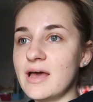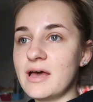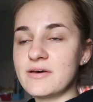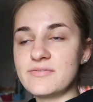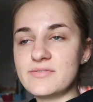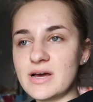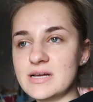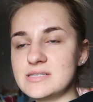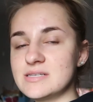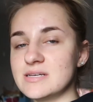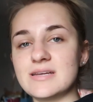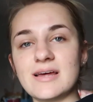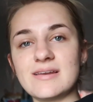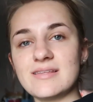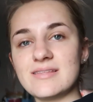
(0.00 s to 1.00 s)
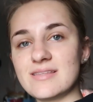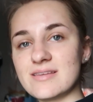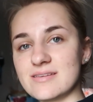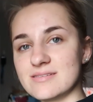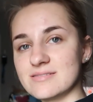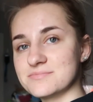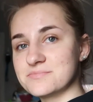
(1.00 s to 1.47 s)
have not done
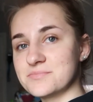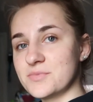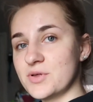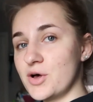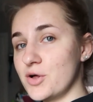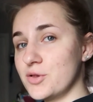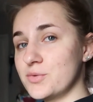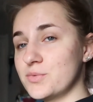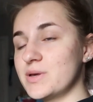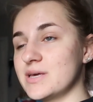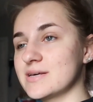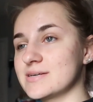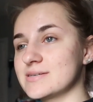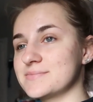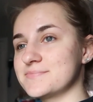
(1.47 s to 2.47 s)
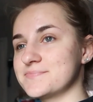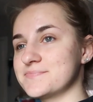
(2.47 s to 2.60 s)
anything all week.